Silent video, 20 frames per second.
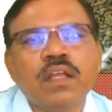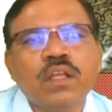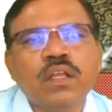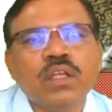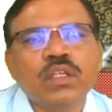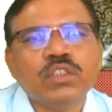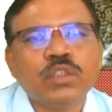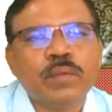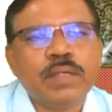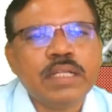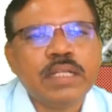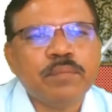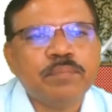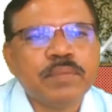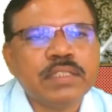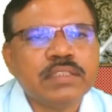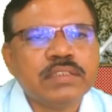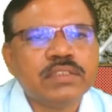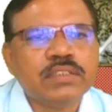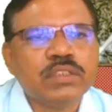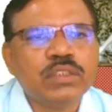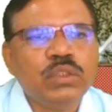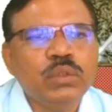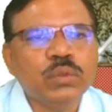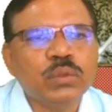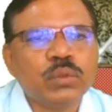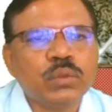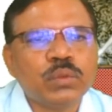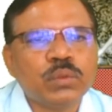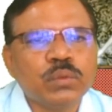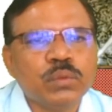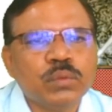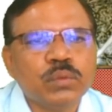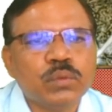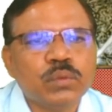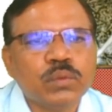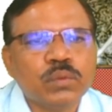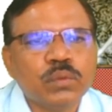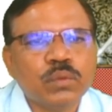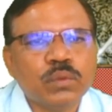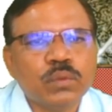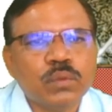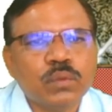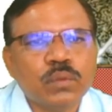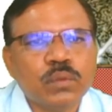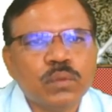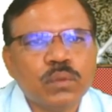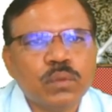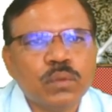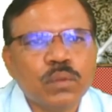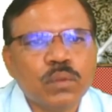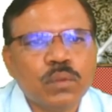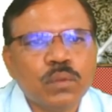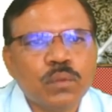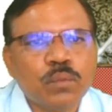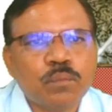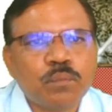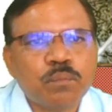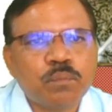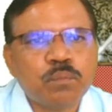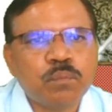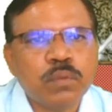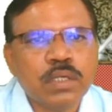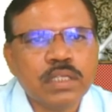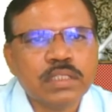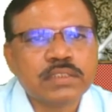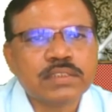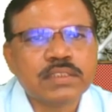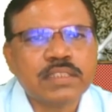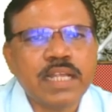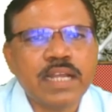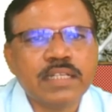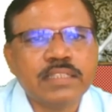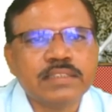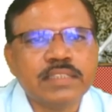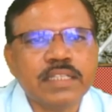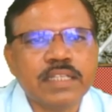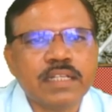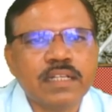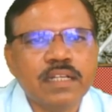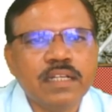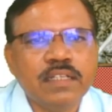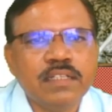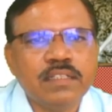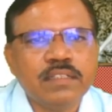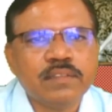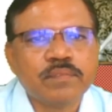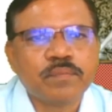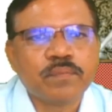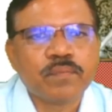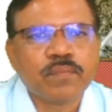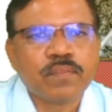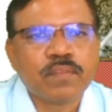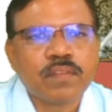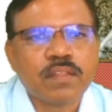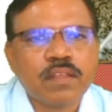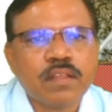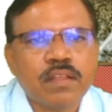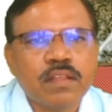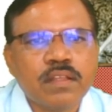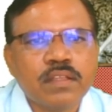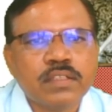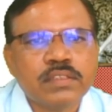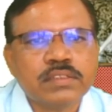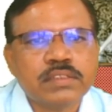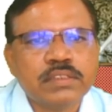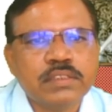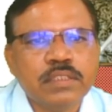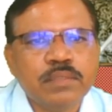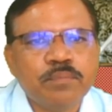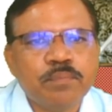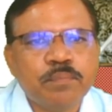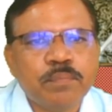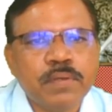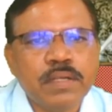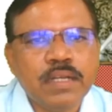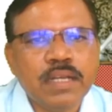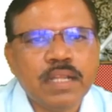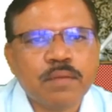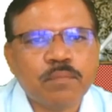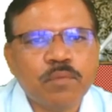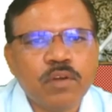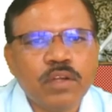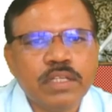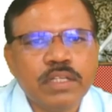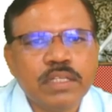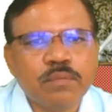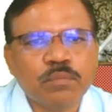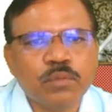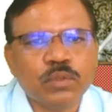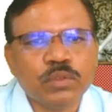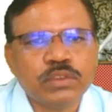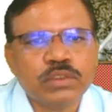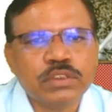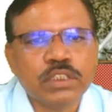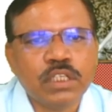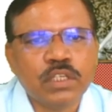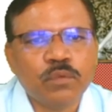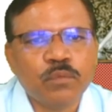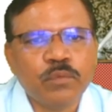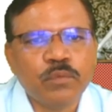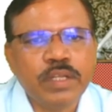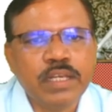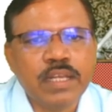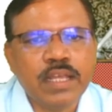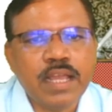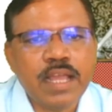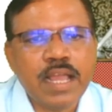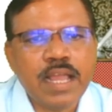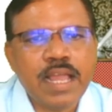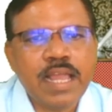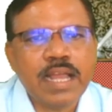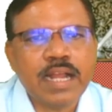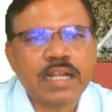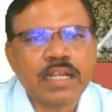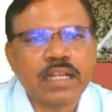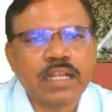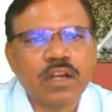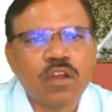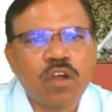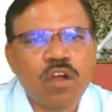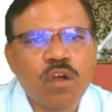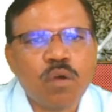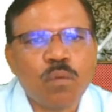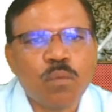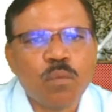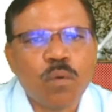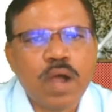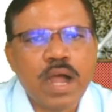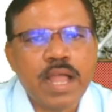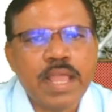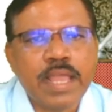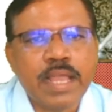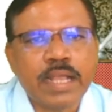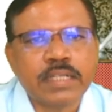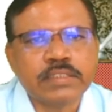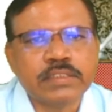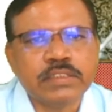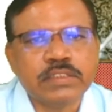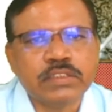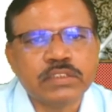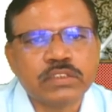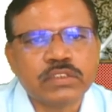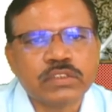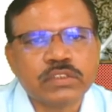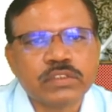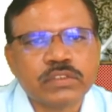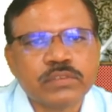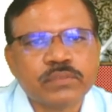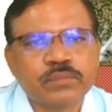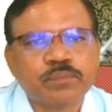So what happens, due to first and second, simple harmonic motion will act along y-axis,